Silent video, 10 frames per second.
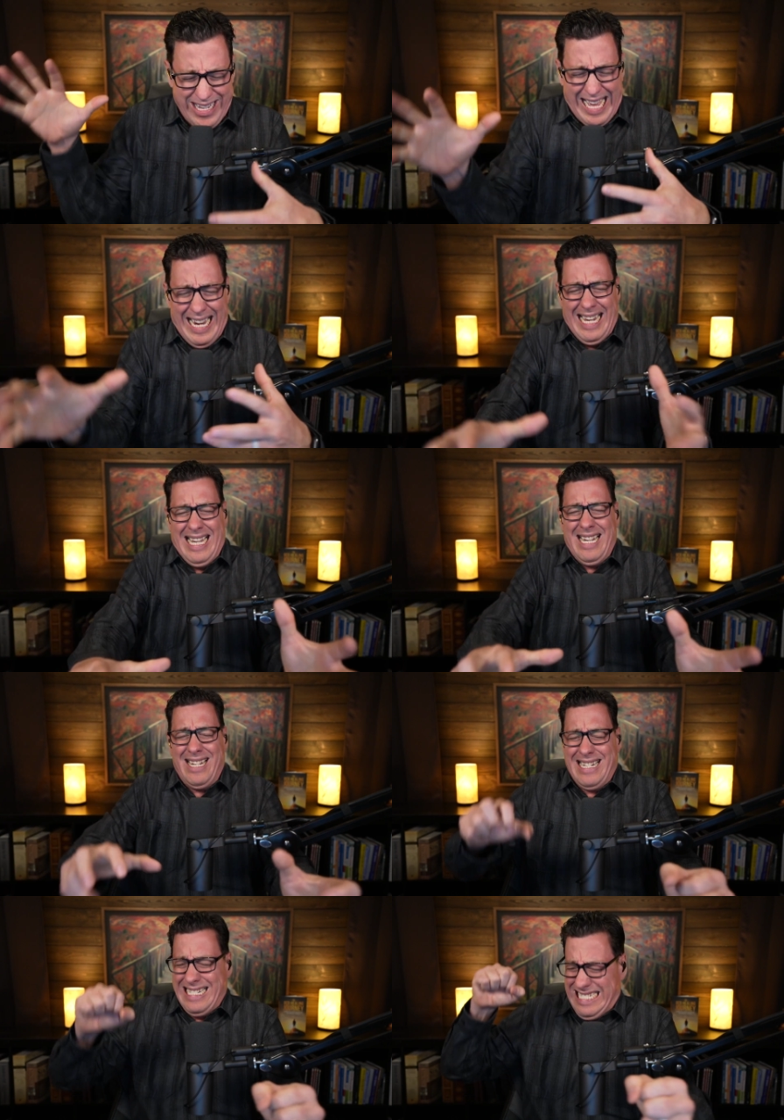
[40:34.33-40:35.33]

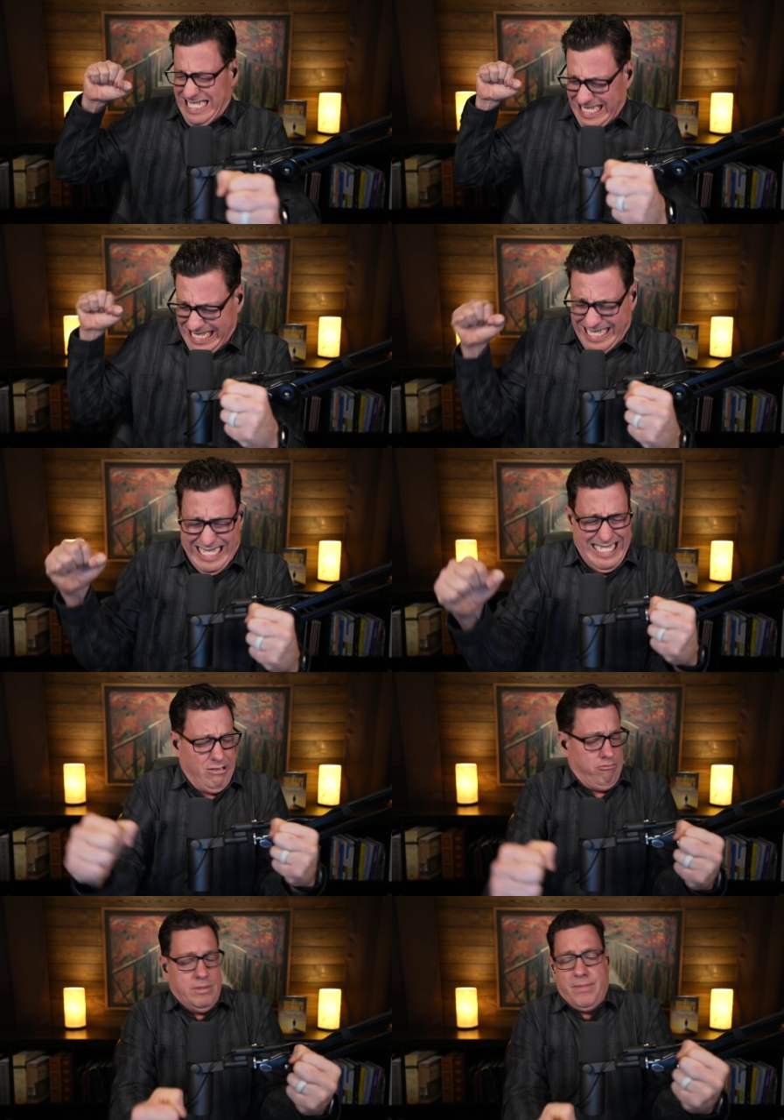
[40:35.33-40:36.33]

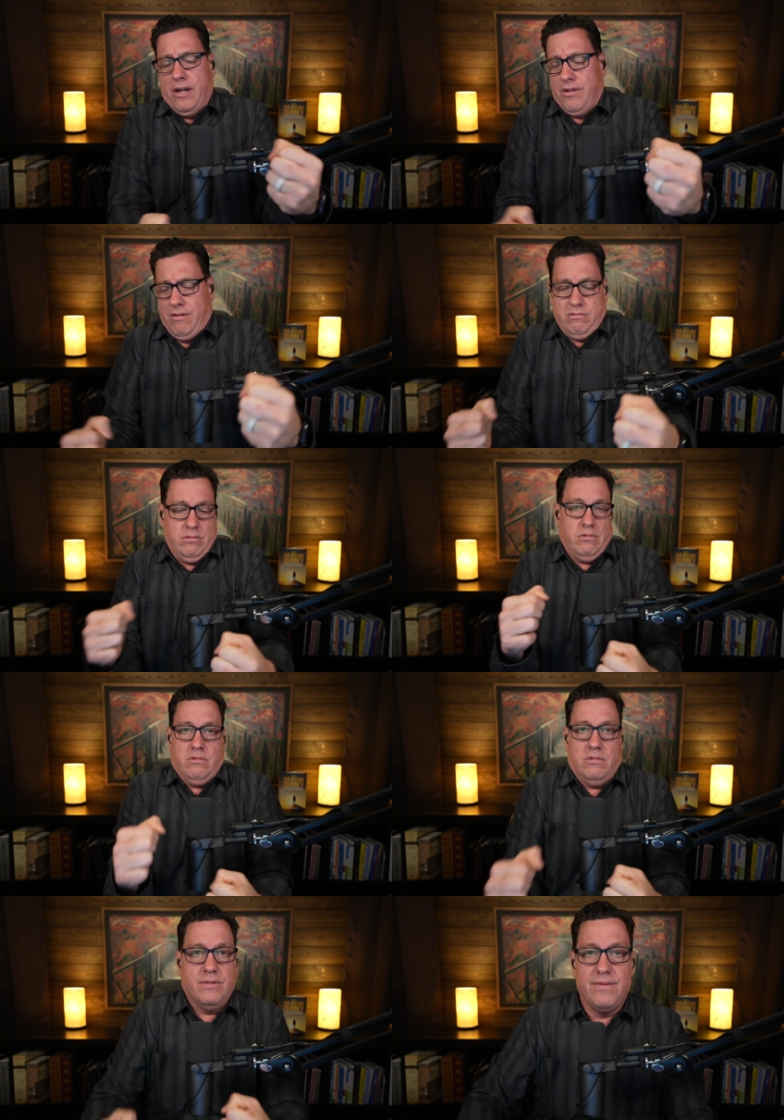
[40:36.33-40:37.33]
I, better
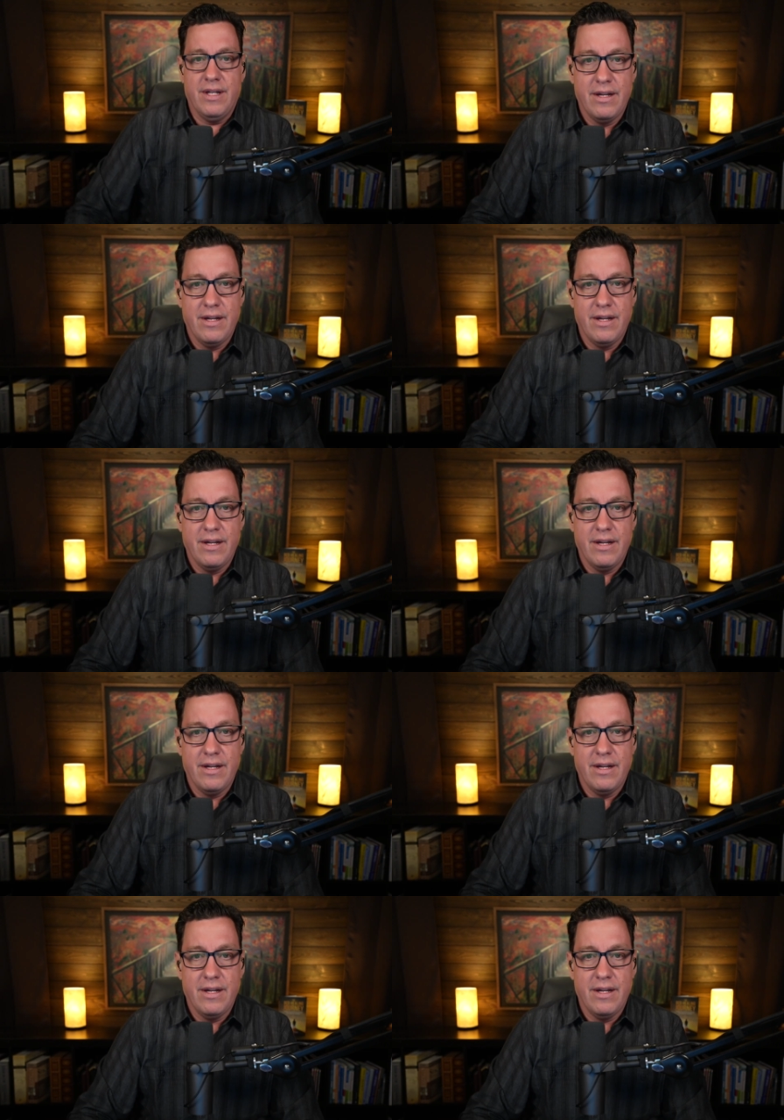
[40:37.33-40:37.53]
do.